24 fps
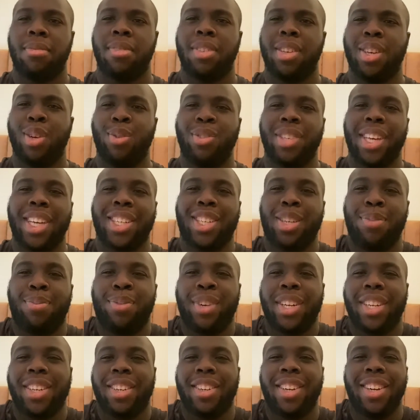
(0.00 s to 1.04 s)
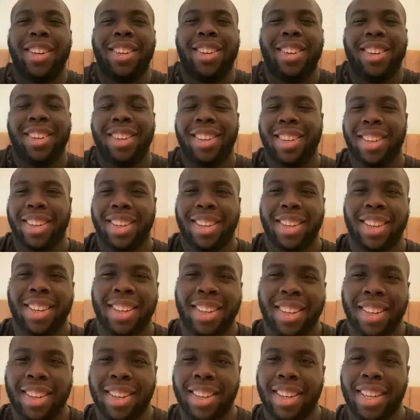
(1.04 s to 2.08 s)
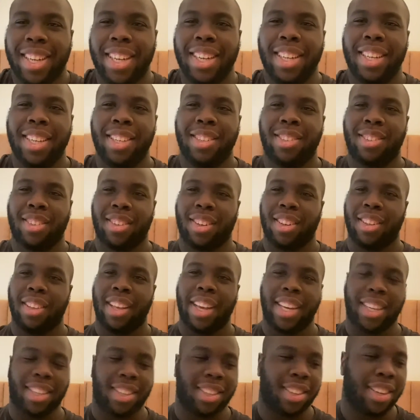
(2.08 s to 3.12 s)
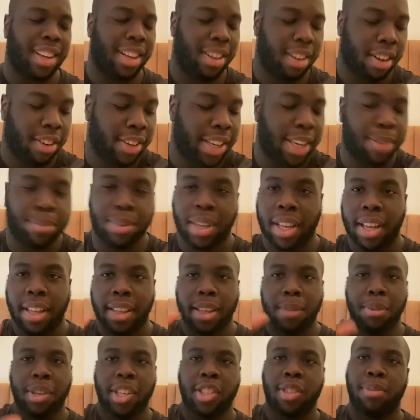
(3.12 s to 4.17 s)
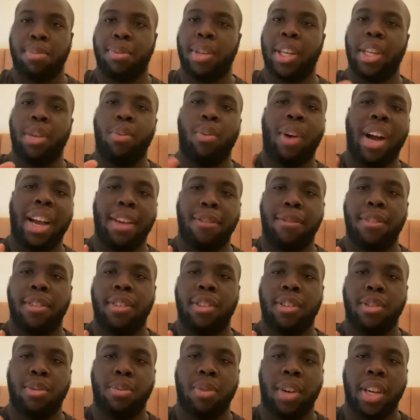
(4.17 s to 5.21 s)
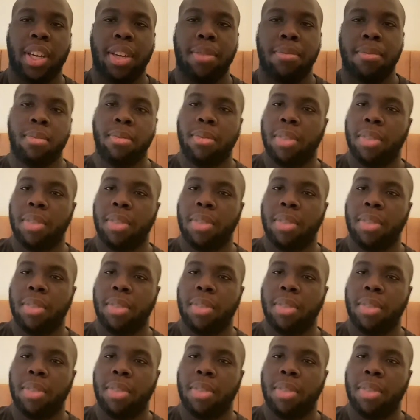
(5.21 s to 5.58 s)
It was actually pretty good. It is like, okay, let me explain why I feel this way.